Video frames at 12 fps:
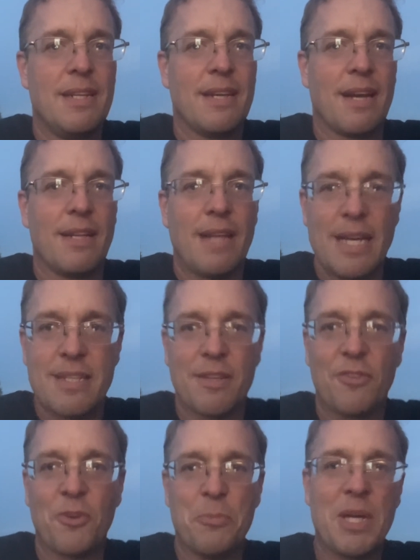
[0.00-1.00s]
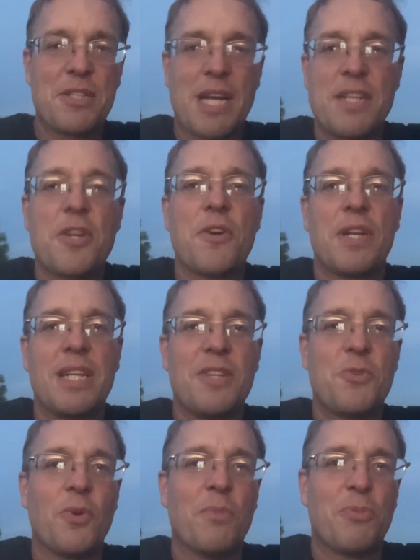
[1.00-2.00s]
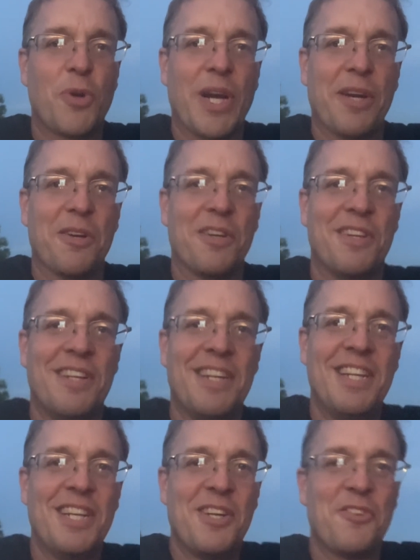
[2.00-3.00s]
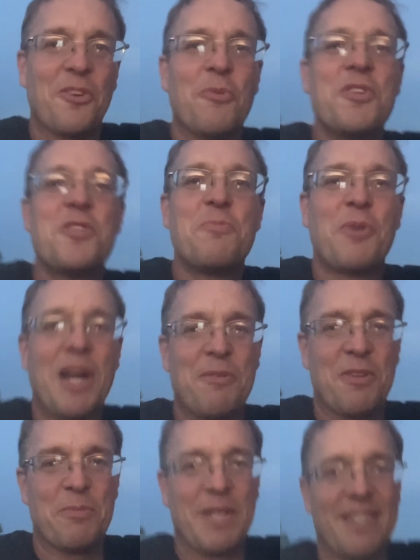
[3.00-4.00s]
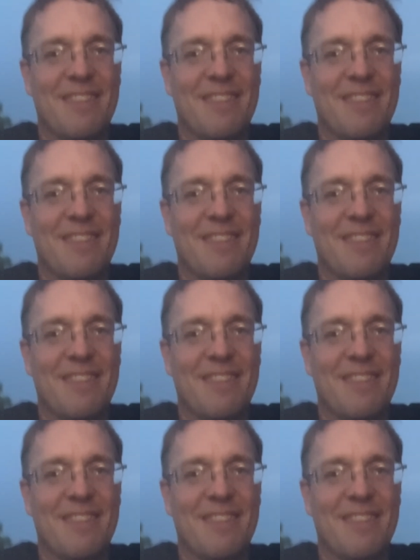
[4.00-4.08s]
I liked it so much I turned it into a prayer. So would you pray with me?